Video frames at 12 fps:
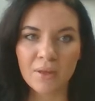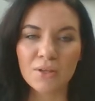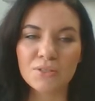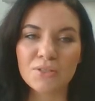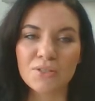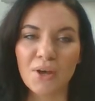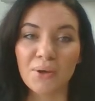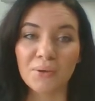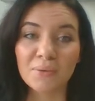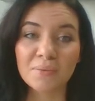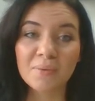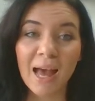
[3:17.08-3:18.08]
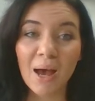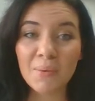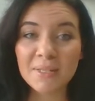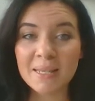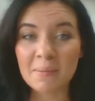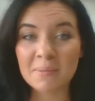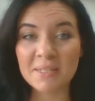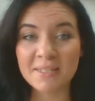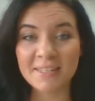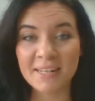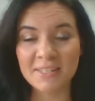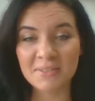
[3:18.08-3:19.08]
So, how is sepsis
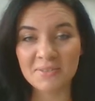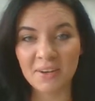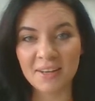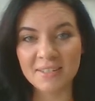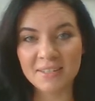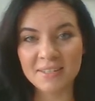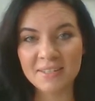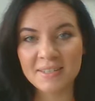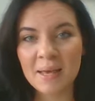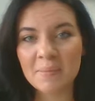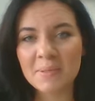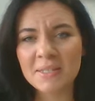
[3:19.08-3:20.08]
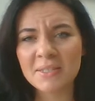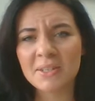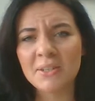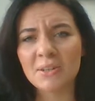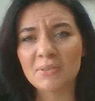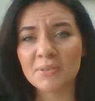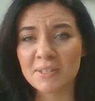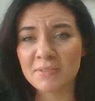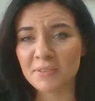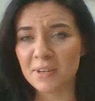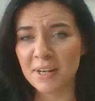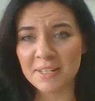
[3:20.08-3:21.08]
identified? Sepsis can look
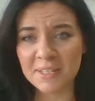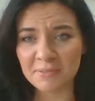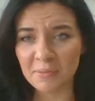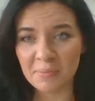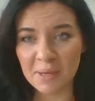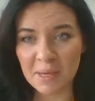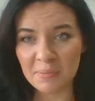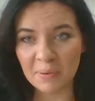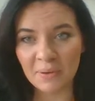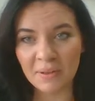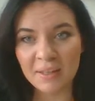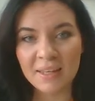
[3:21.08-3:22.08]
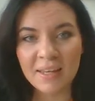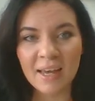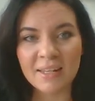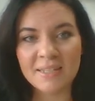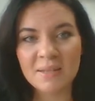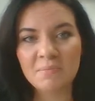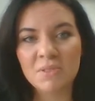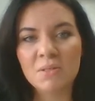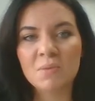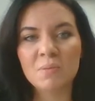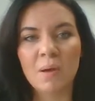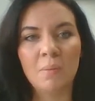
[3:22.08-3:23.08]
different in different people, and
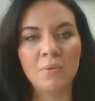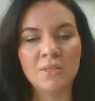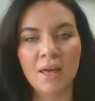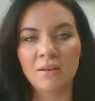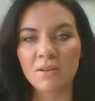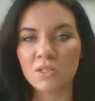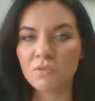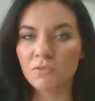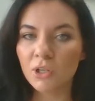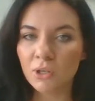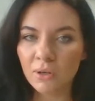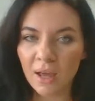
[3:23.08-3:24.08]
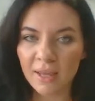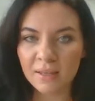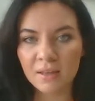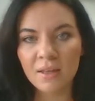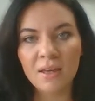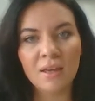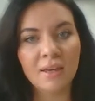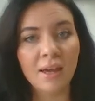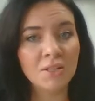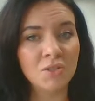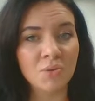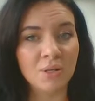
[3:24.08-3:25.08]
symptoms might present as flu-like,
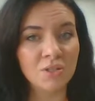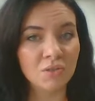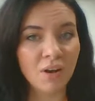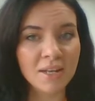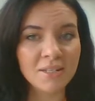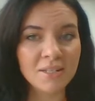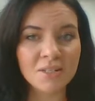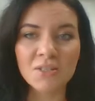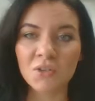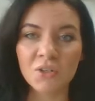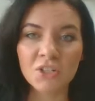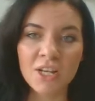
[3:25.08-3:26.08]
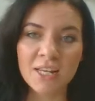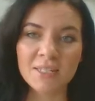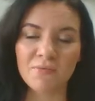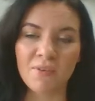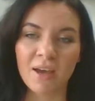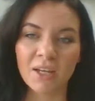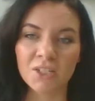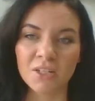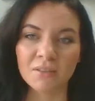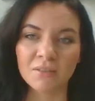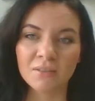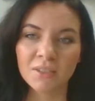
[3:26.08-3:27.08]
gastroenteritis, or a chest
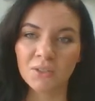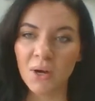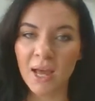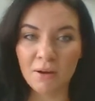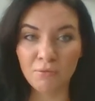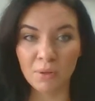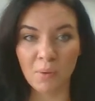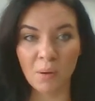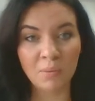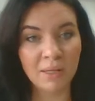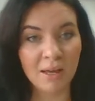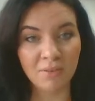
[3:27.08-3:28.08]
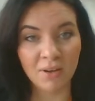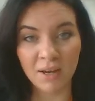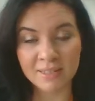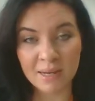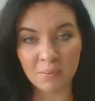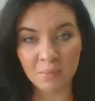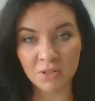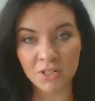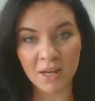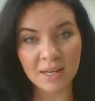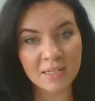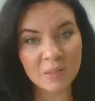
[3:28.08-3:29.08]
infection. Not everyone will have a high
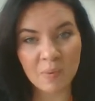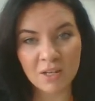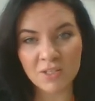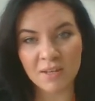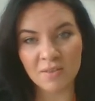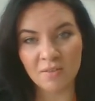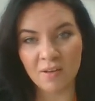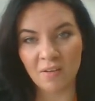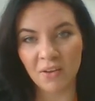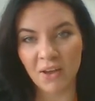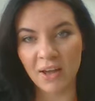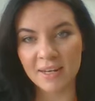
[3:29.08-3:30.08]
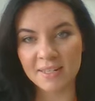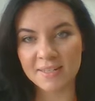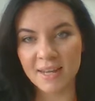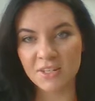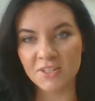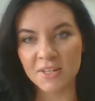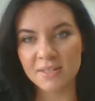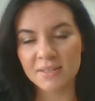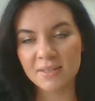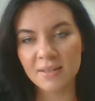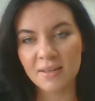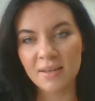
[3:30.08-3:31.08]
temperature, especially in the very early
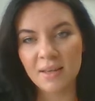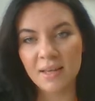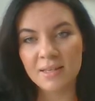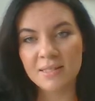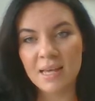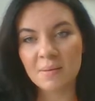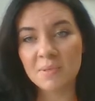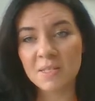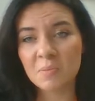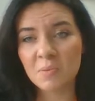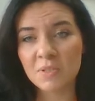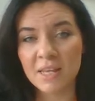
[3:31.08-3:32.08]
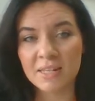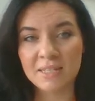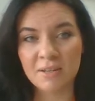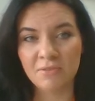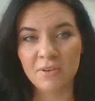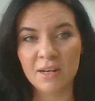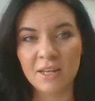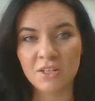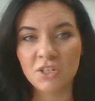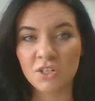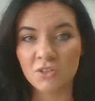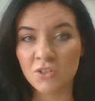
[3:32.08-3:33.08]
stages. Sepsis presents differently in
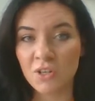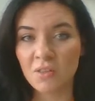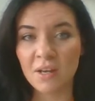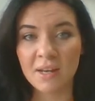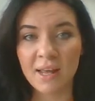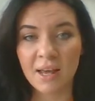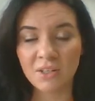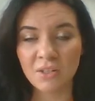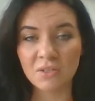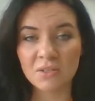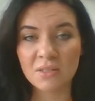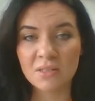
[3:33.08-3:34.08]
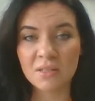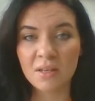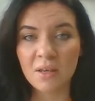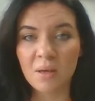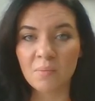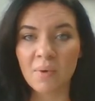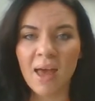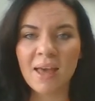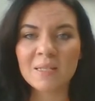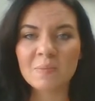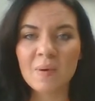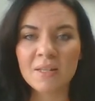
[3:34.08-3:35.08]
children than in adults, but
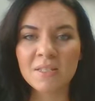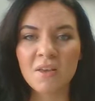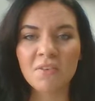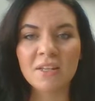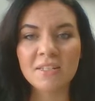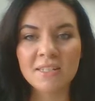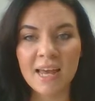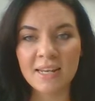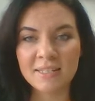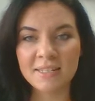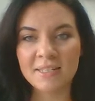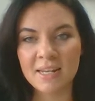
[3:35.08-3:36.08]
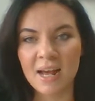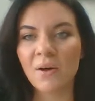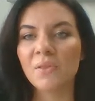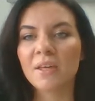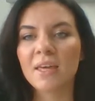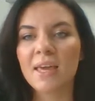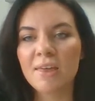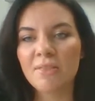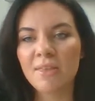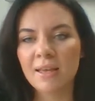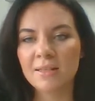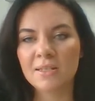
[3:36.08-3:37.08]
experts have condensed down the key
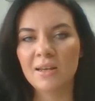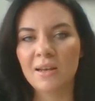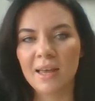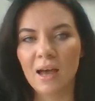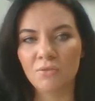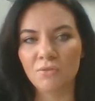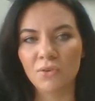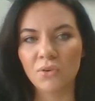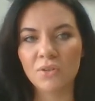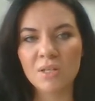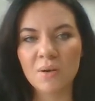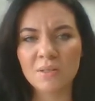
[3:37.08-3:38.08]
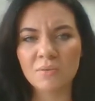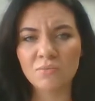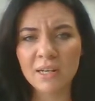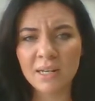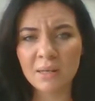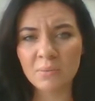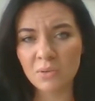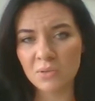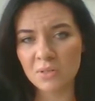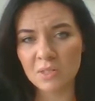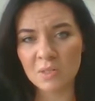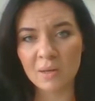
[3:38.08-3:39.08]
things to look out for, so it's really
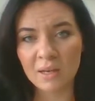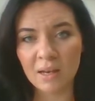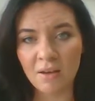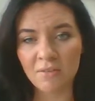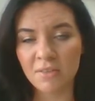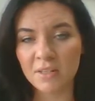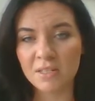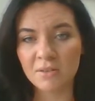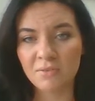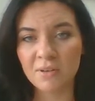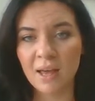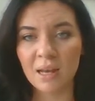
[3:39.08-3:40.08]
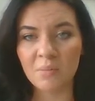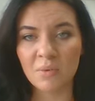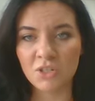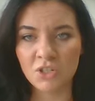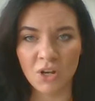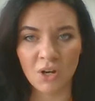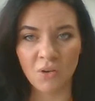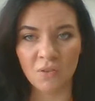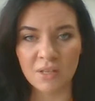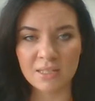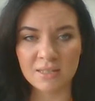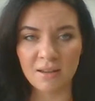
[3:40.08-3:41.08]
important to be alert for the different elements shown on
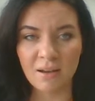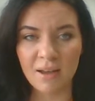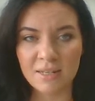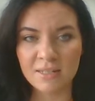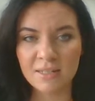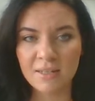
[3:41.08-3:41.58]
this slide.